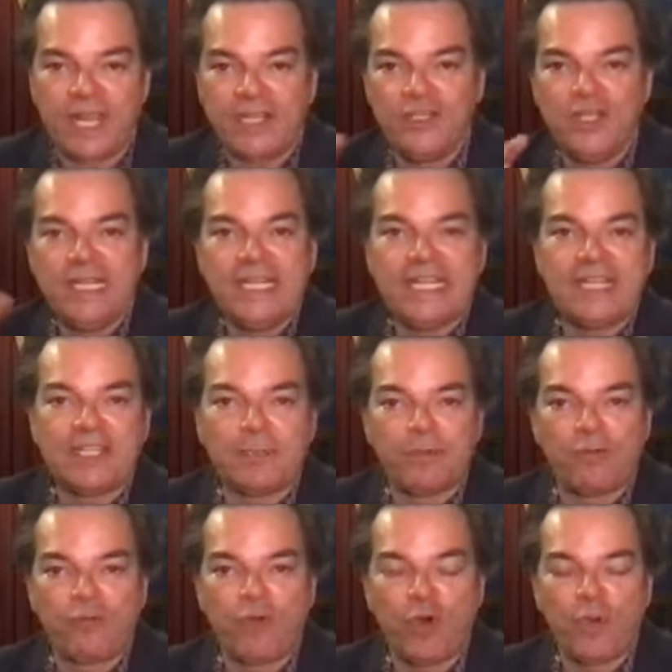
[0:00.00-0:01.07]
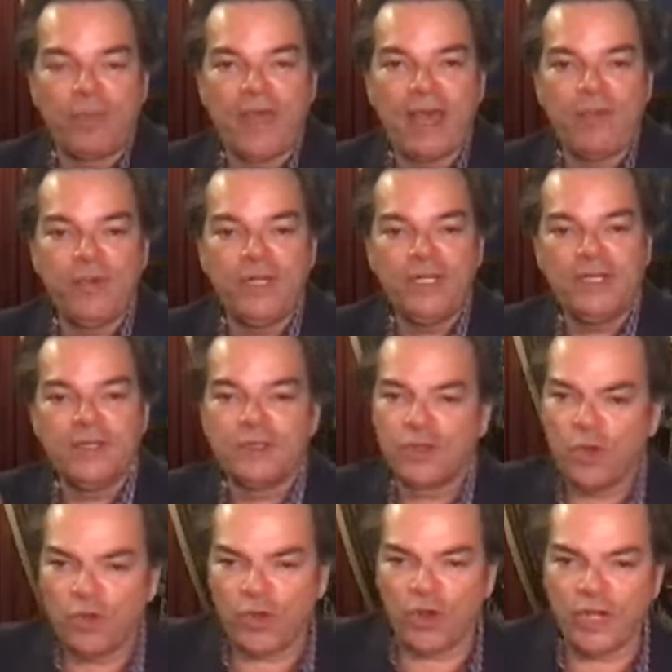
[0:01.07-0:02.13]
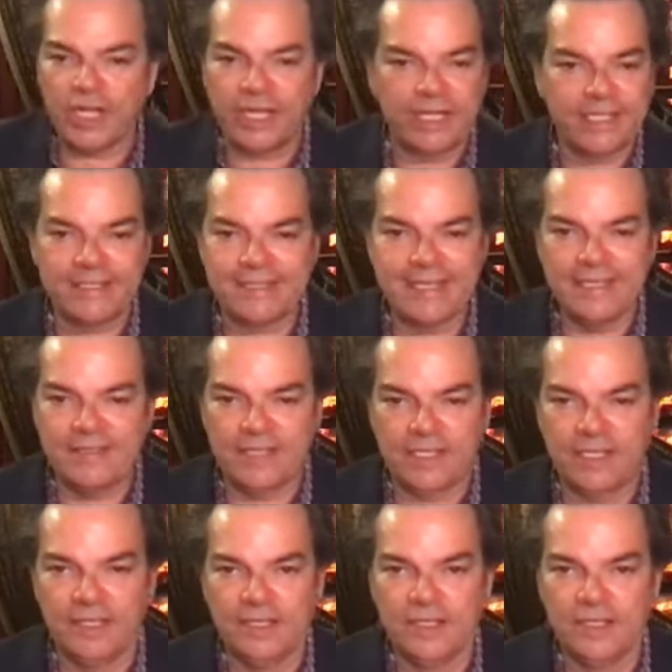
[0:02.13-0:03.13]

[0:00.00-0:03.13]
and you didn't get to perform that one, go learn it. It's easy.